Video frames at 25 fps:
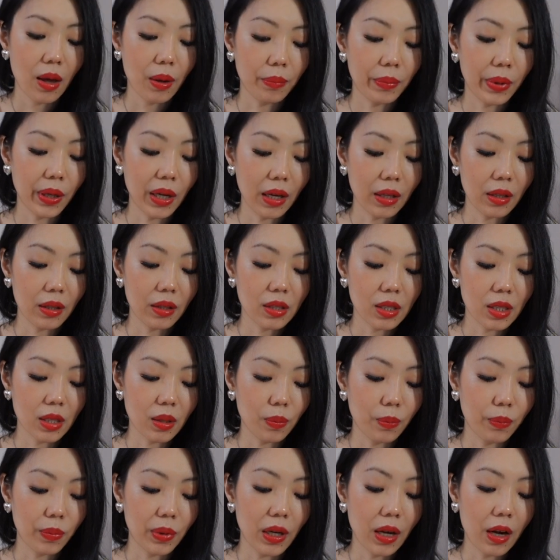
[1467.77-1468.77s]
But,
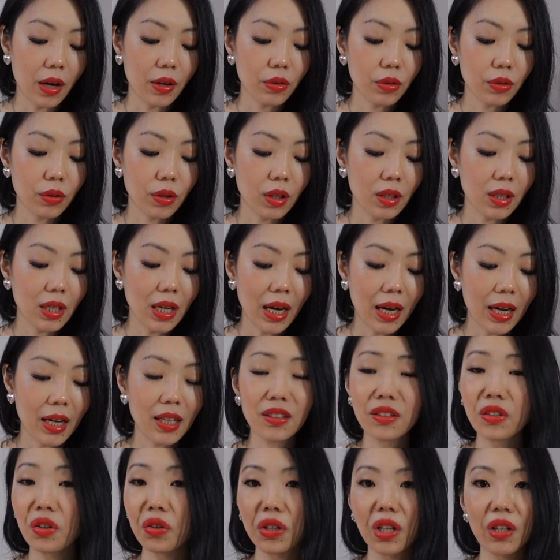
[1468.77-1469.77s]
but other than
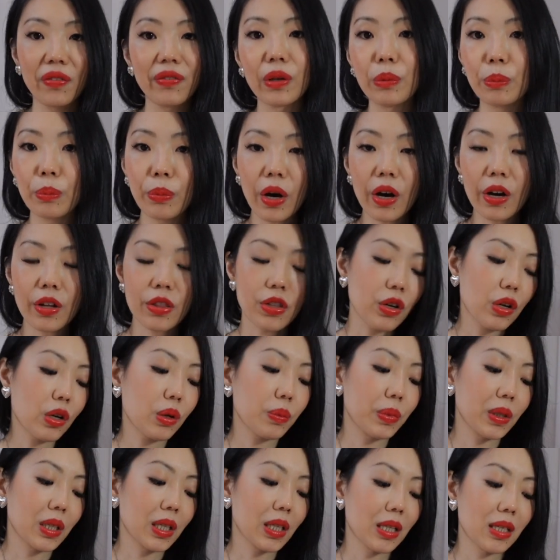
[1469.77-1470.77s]
that, don't even bother
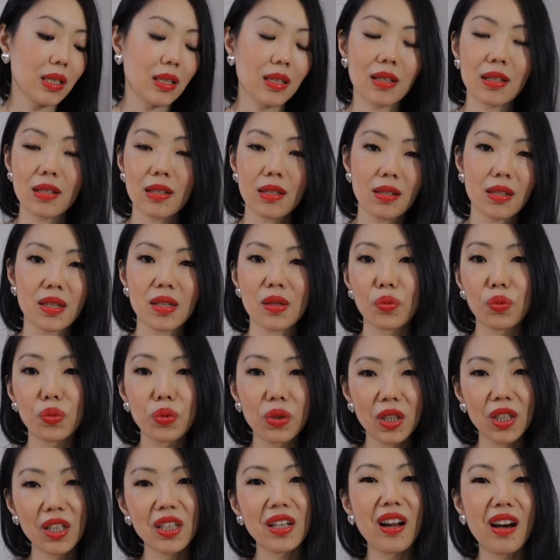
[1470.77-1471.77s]
because it's
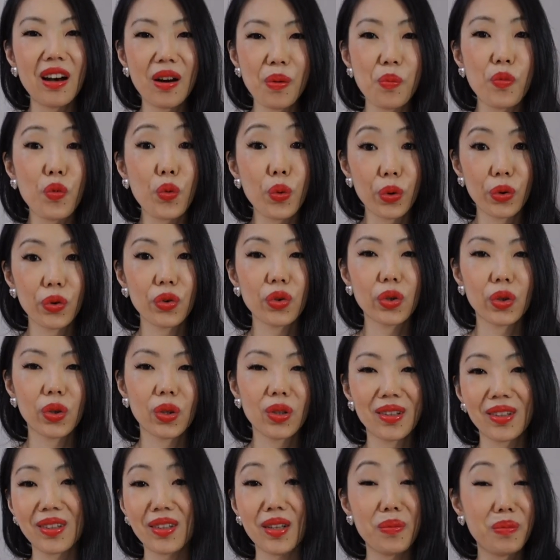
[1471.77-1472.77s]
really not
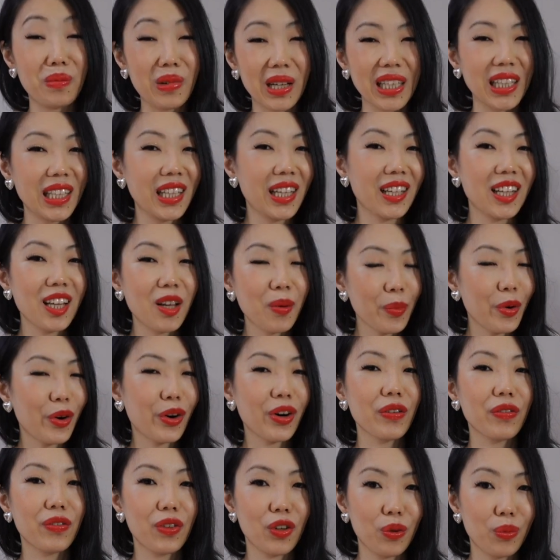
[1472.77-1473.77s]
worth the money
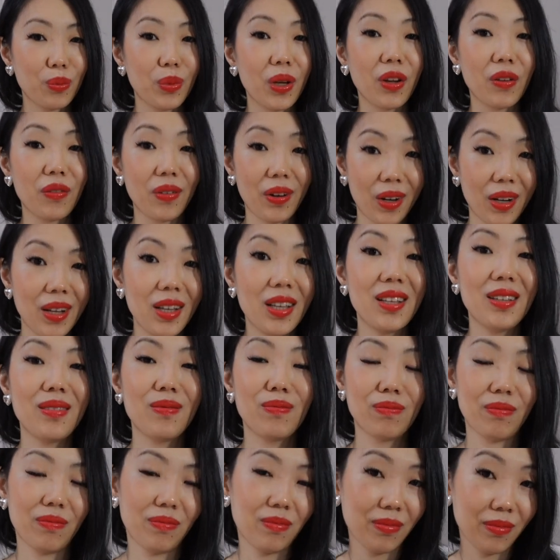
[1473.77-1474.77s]
anymore if you're being very
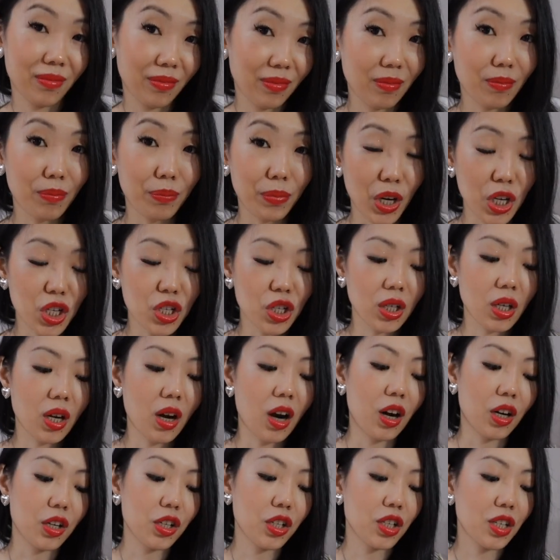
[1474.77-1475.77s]
budget
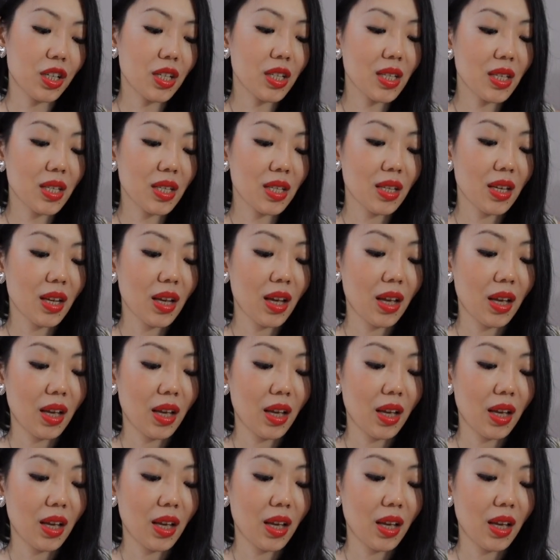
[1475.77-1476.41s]
conscious.